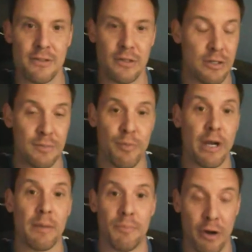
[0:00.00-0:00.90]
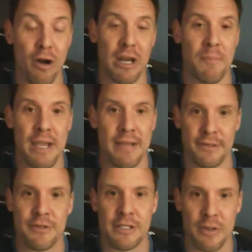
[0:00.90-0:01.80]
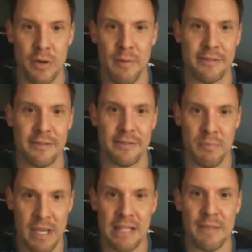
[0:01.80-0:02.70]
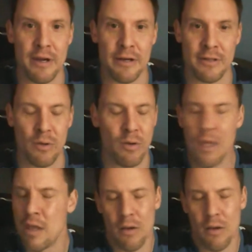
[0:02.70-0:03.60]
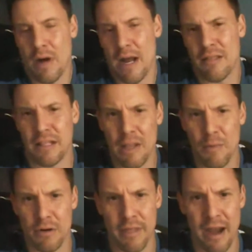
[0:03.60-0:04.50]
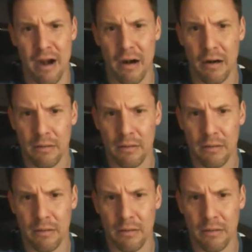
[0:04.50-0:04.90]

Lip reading: So you just bring them. They're all going to be at the trade show anyway, so you meet them there. So why do you think they weren't there?